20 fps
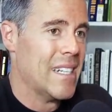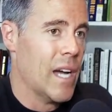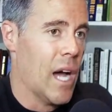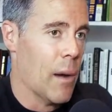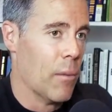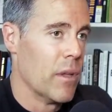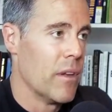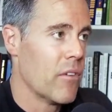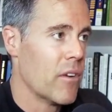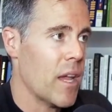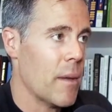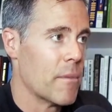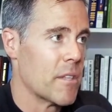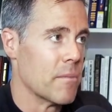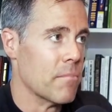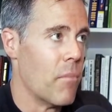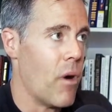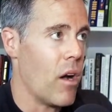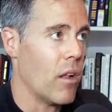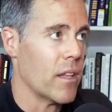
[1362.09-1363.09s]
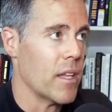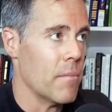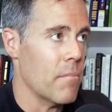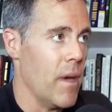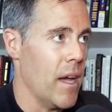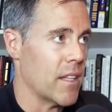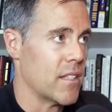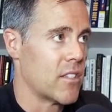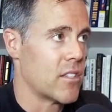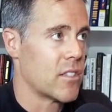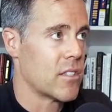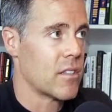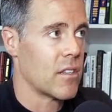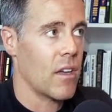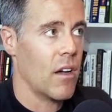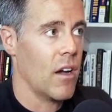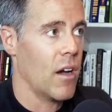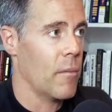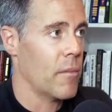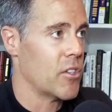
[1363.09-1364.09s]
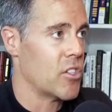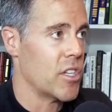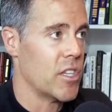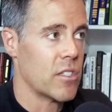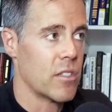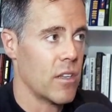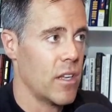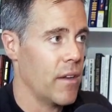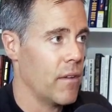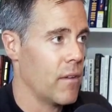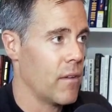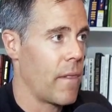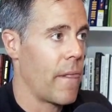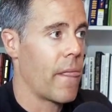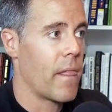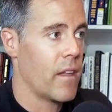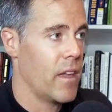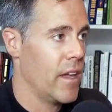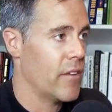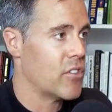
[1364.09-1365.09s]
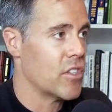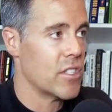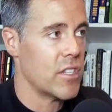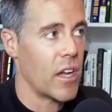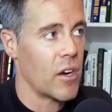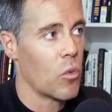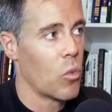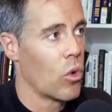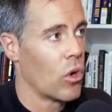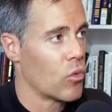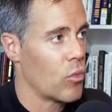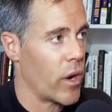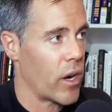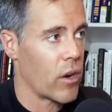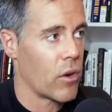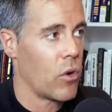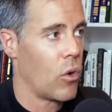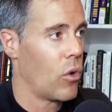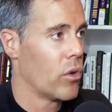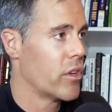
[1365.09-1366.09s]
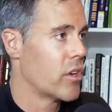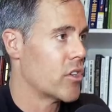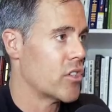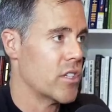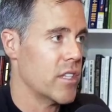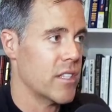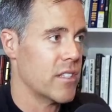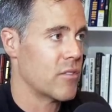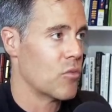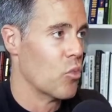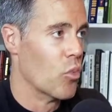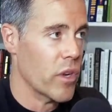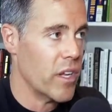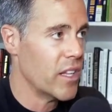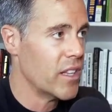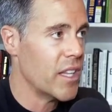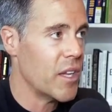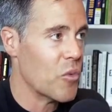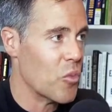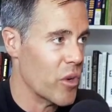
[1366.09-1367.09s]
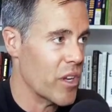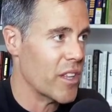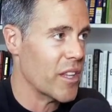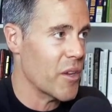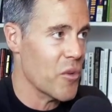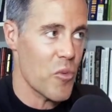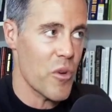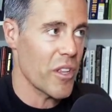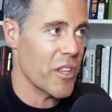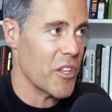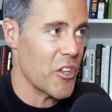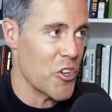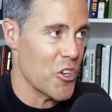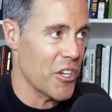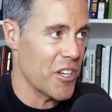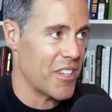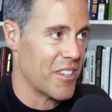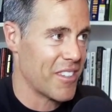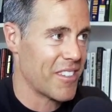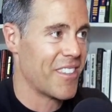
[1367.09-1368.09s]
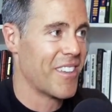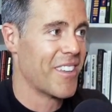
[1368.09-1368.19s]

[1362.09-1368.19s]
I believe her name is Molly Metz, um, and she's. I if, you're right. If she's not a world record holder, she's really, really, really good.